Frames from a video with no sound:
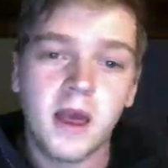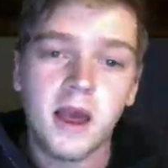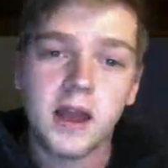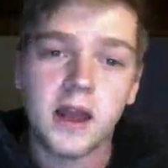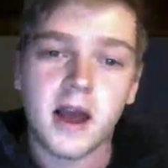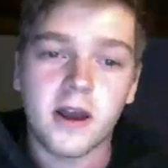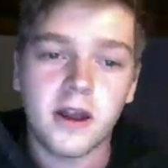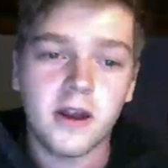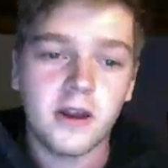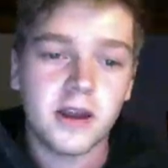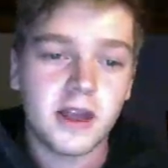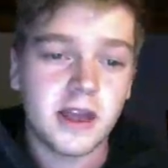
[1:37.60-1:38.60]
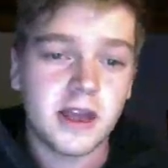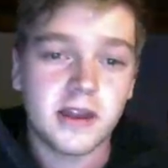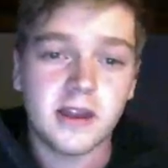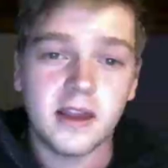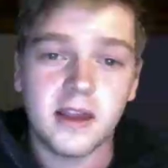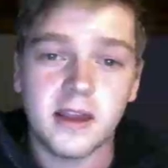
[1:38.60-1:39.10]
Now here you can
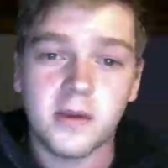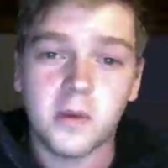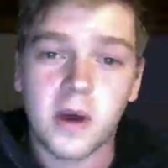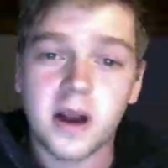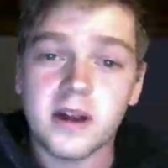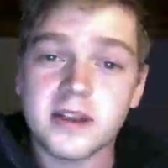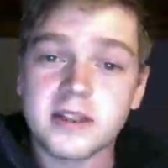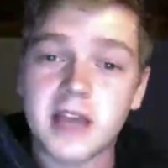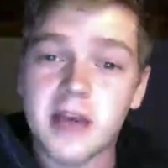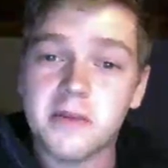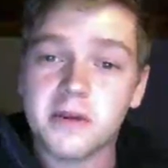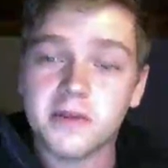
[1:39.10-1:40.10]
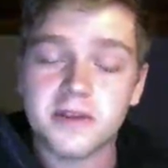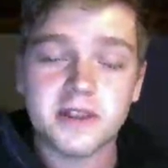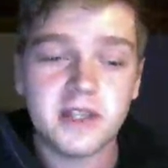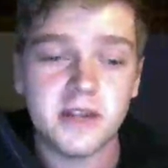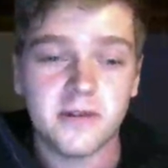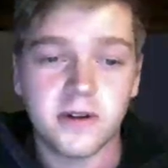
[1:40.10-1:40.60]
get the wireless gaming
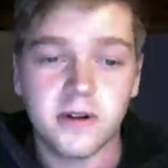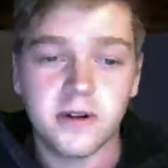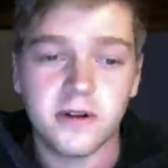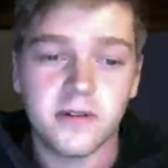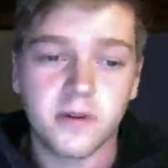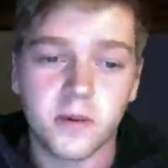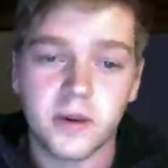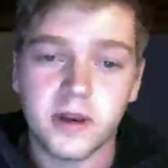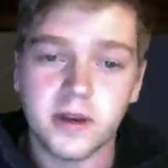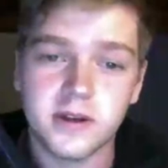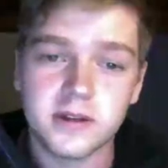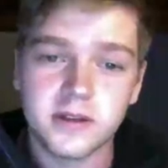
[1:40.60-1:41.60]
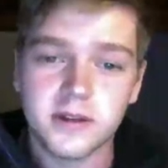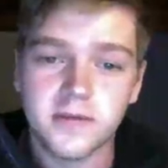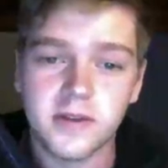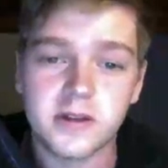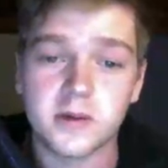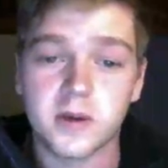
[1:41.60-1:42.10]
receiver for Windows.
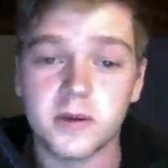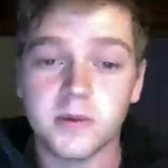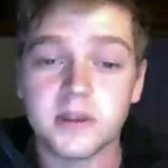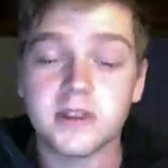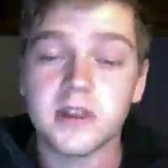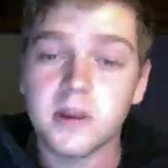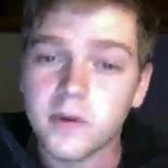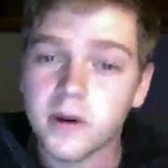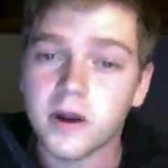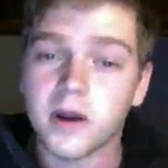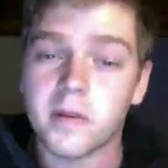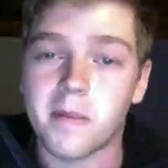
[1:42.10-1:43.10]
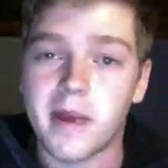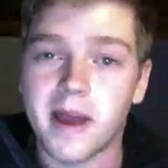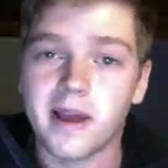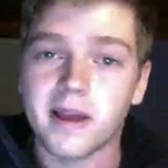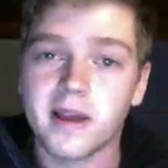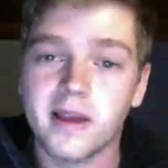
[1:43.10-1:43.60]
This one will still work on
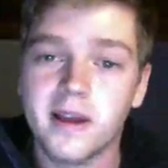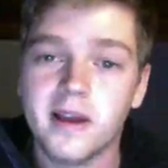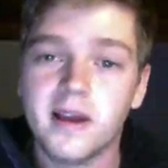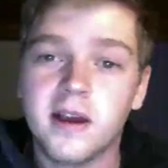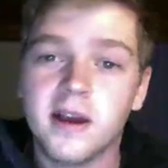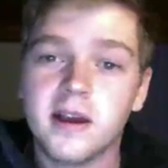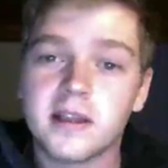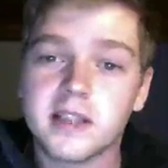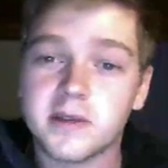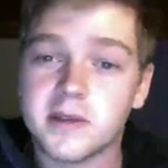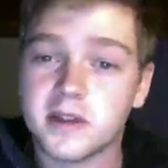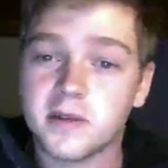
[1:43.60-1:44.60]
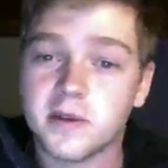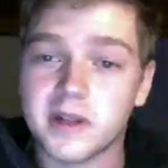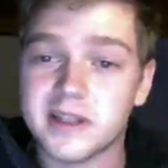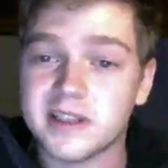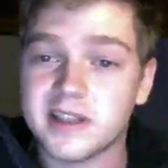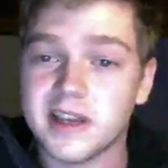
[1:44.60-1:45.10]
Mac, subject to what
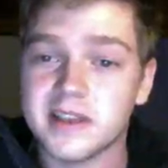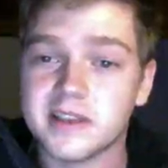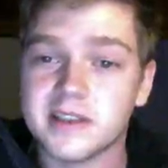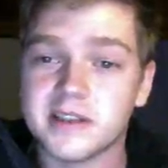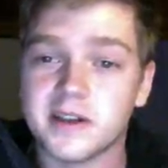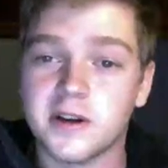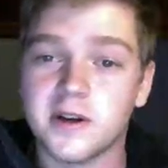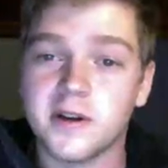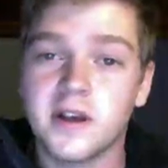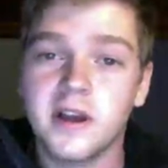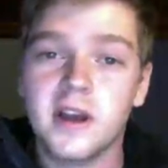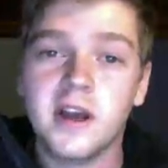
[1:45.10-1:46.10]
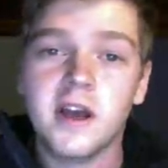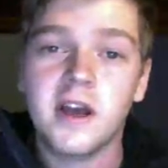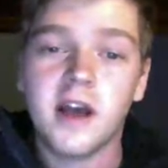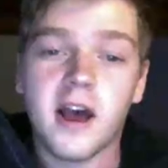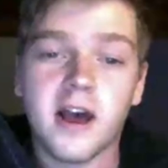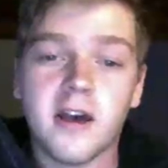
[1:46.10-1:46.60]
it says. So
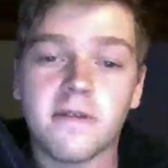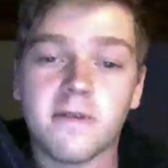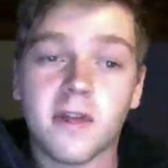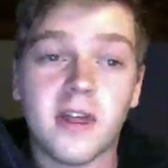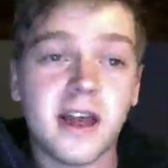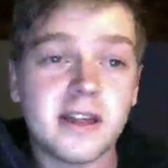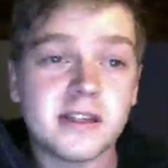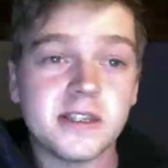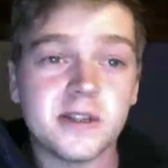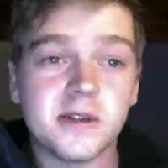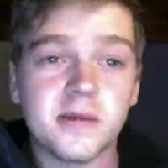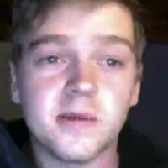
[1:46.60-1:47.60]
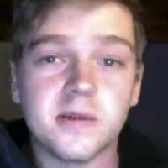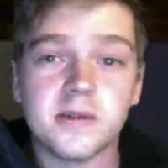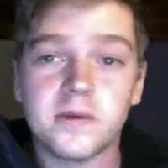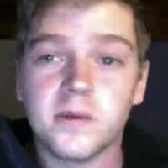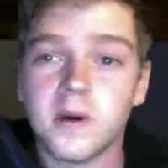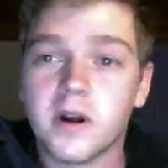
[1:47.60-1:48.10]
uh, for that to,
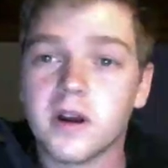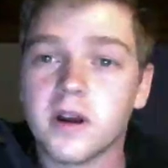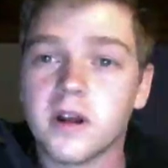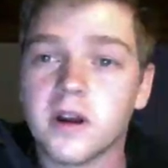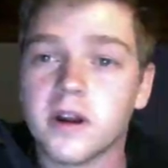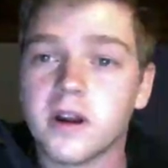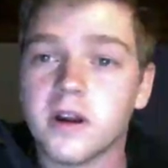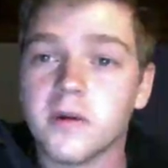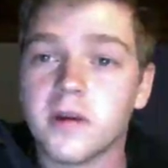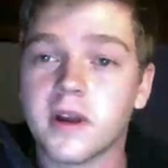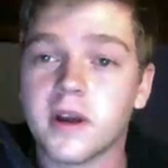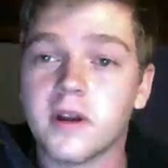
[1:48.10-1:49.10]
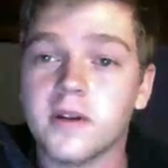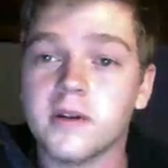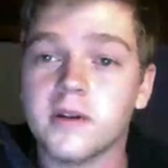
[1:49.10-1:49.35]
to work, you're going to want to go to